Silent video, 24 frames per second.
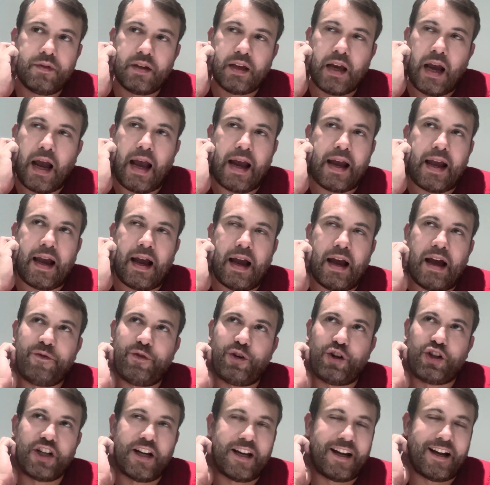Yeah,
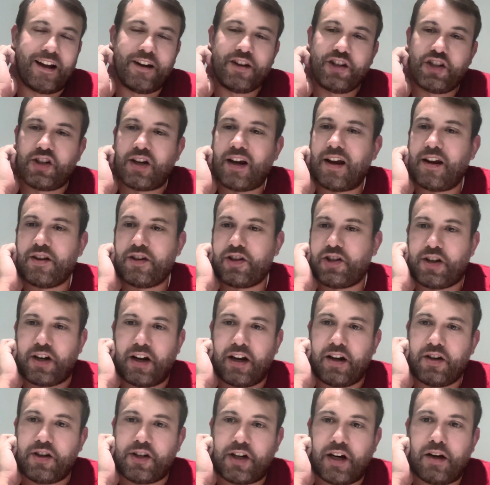unfortunately, I can't
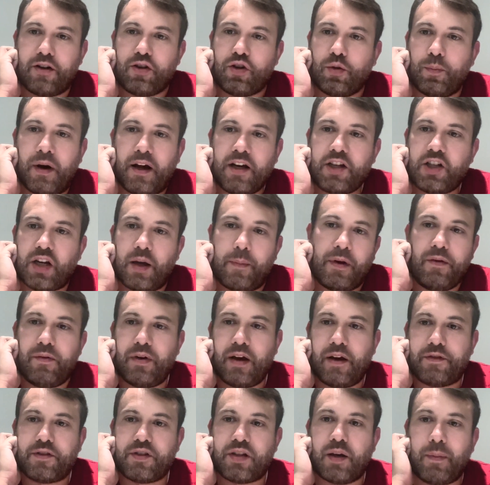share too much. I mean, we
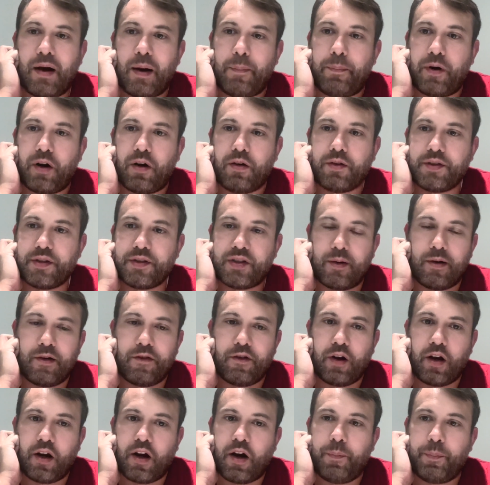have some up rounds in some of
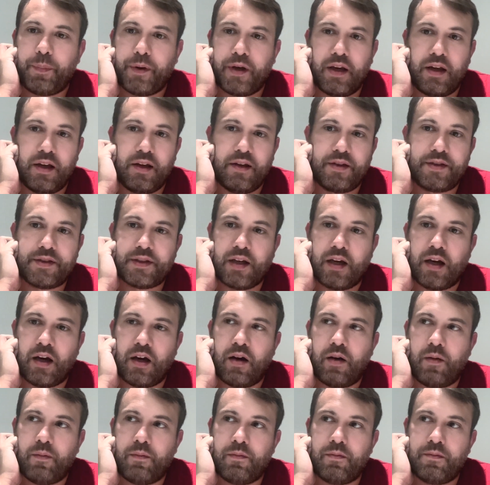our companies,
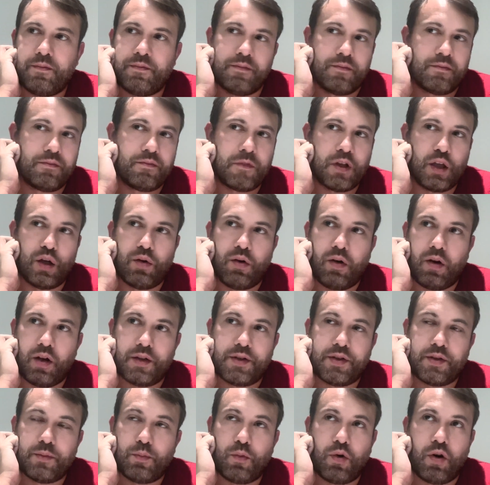
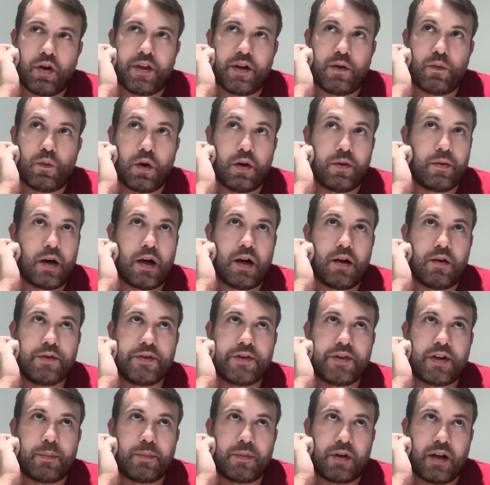also more than one round
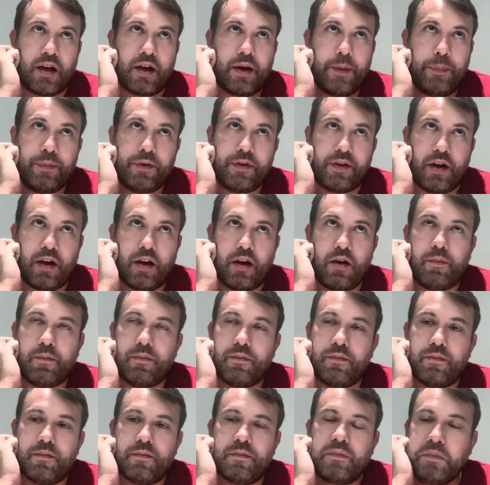sometimes.
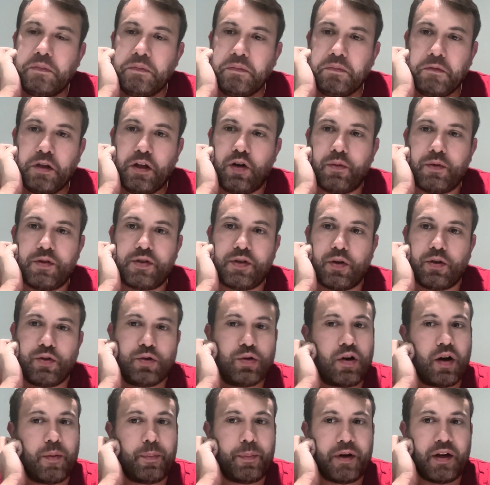We sold 2
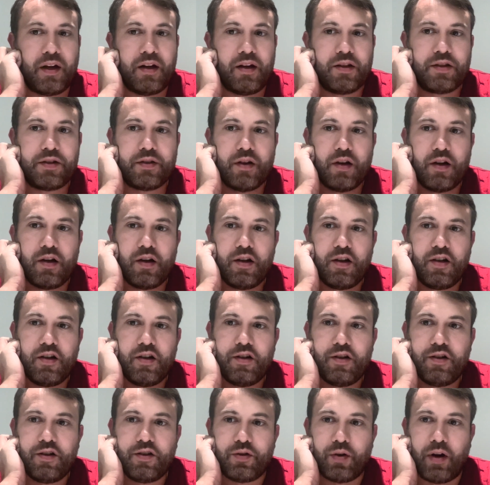companies.
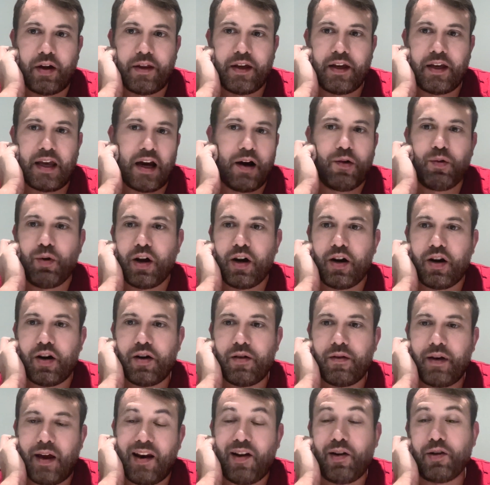So I think, we
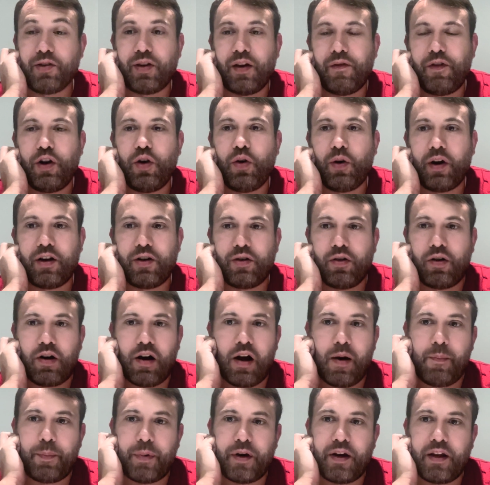are, and also if you look into our
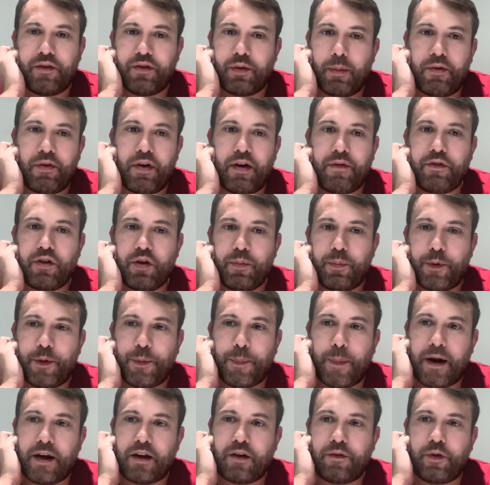companies from a revenue
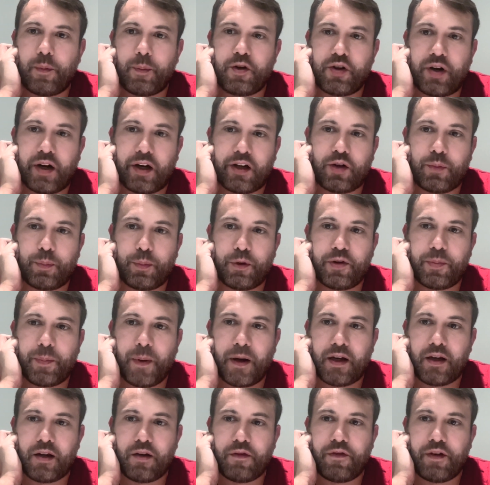perspective, from a traction
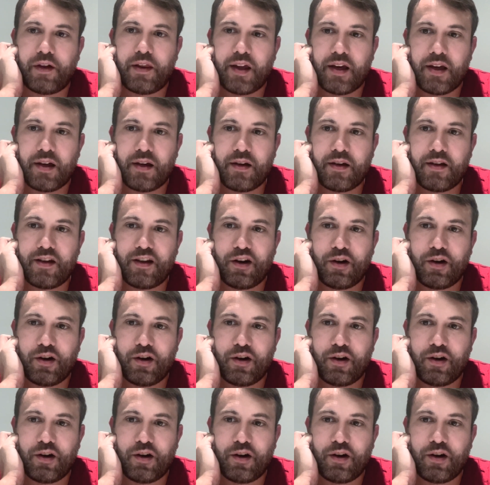perspective, I think,